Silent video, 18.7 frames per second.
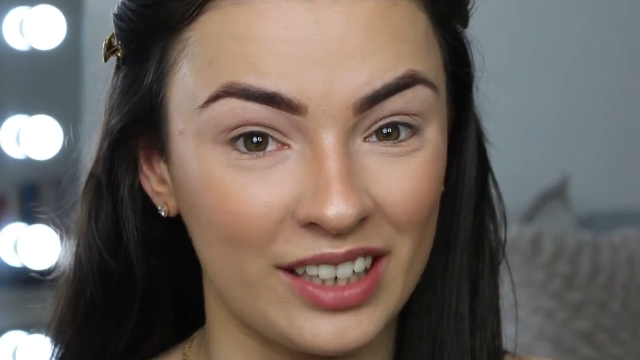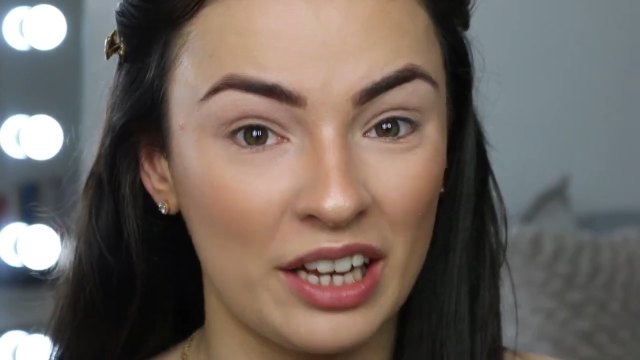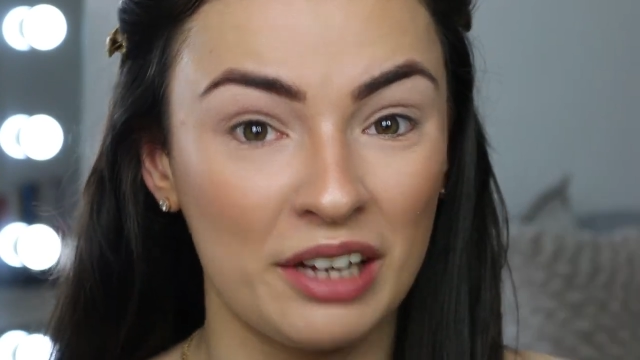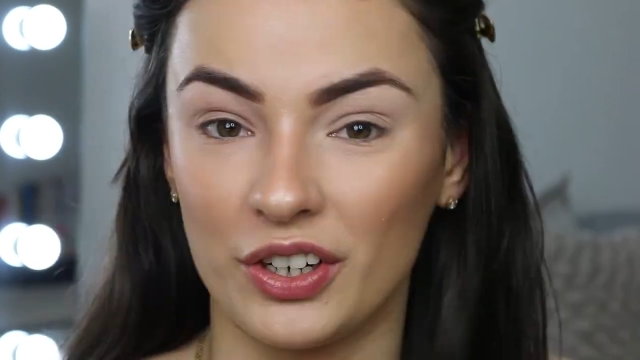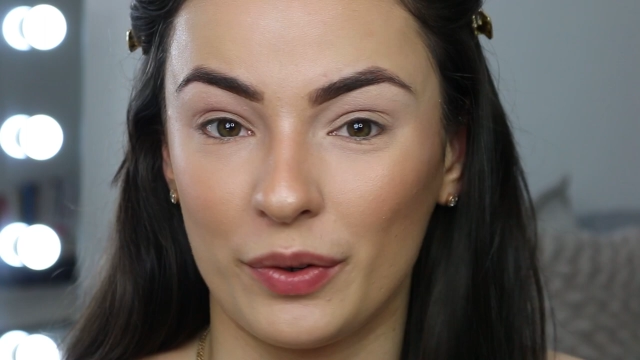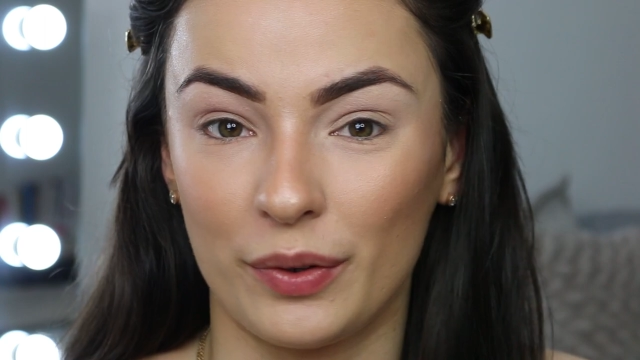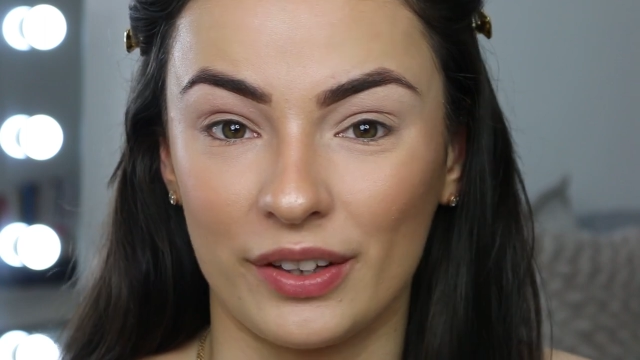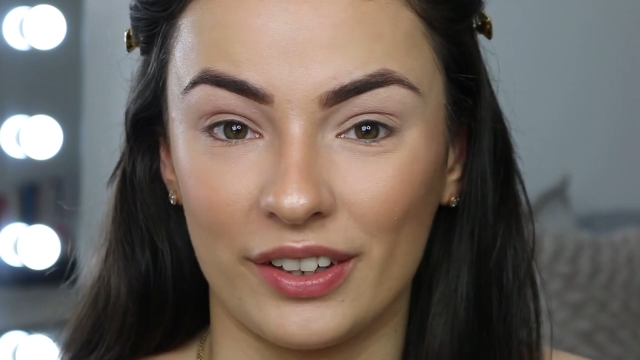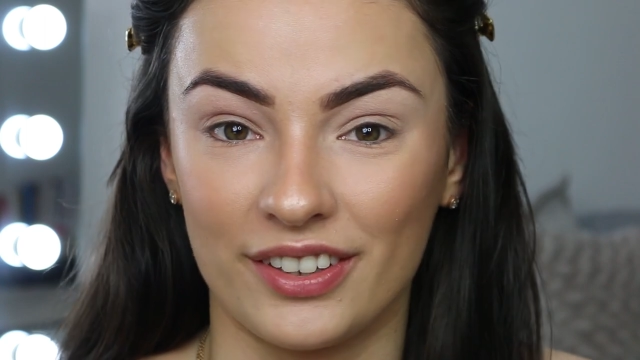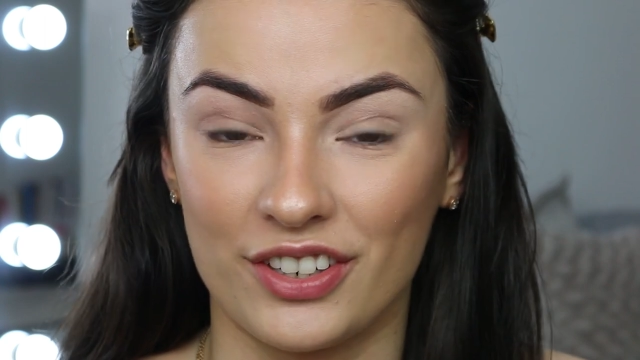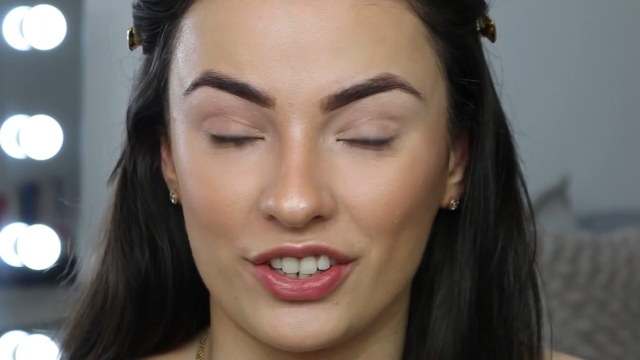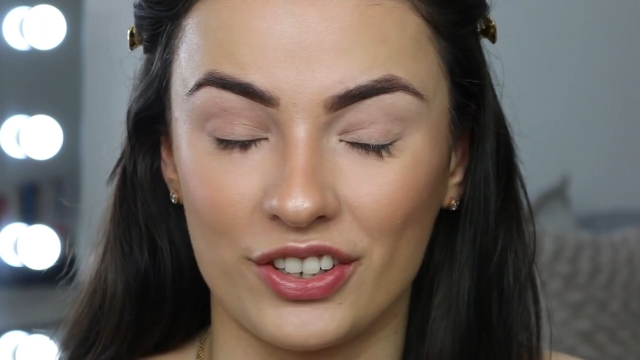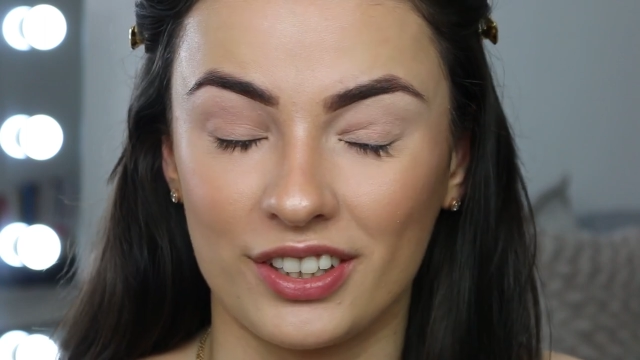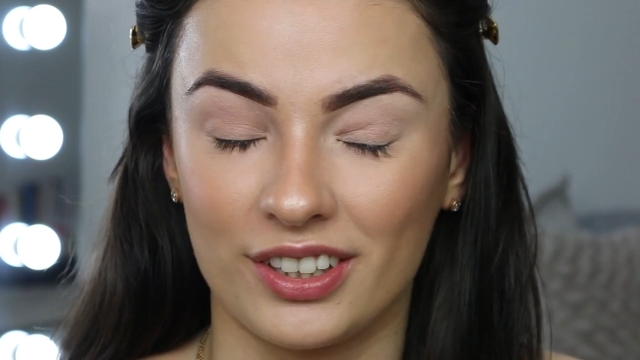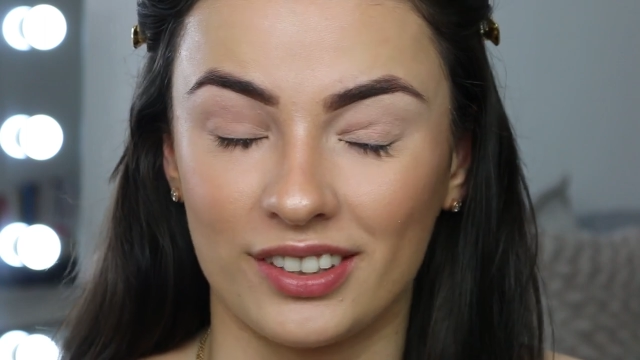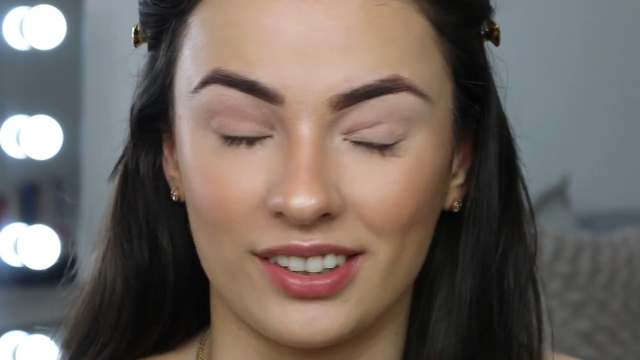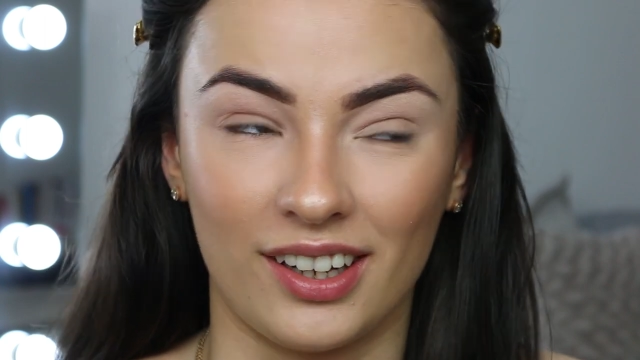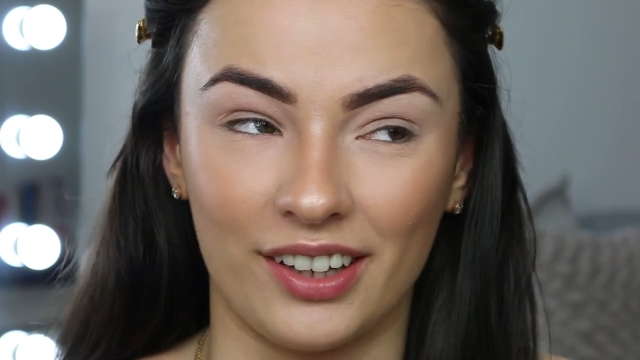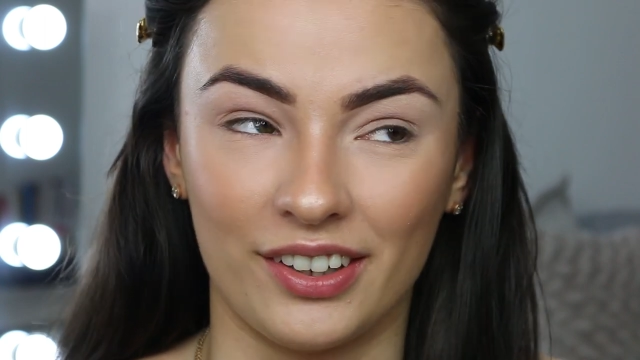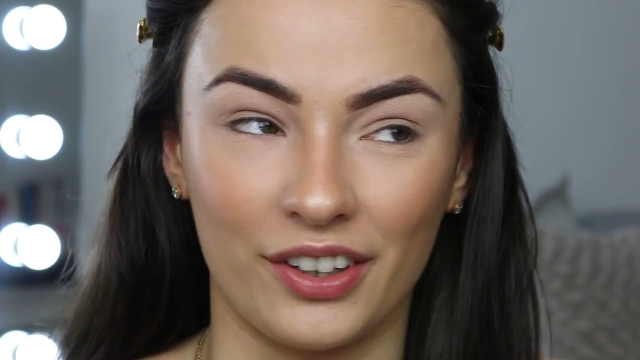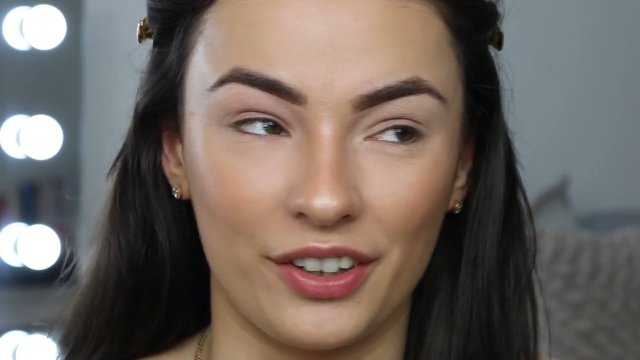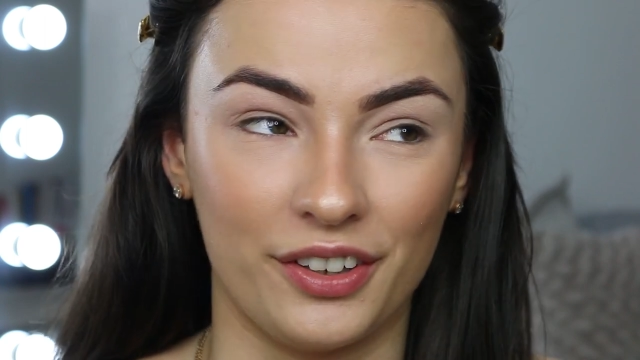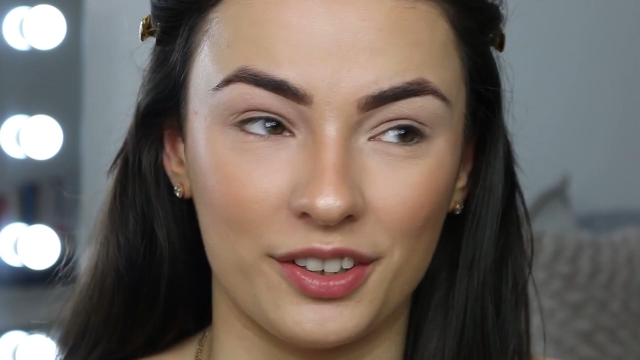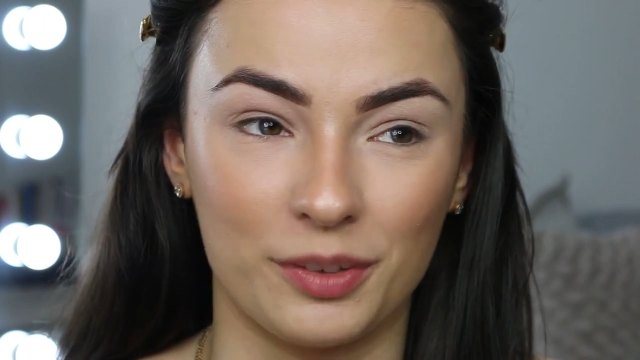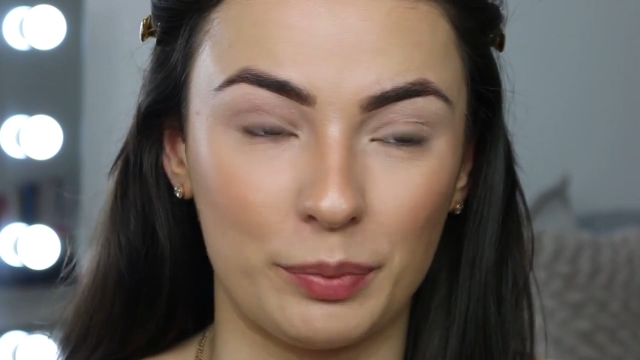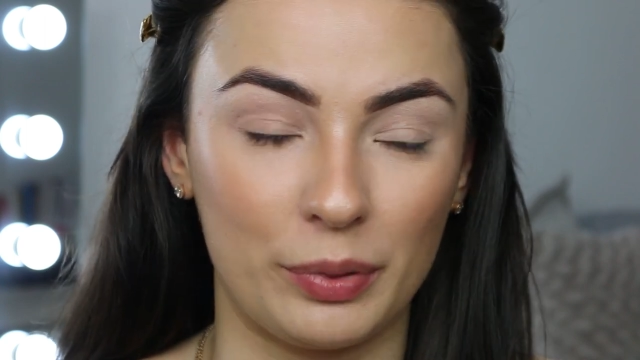I don't know whether it's just because I notice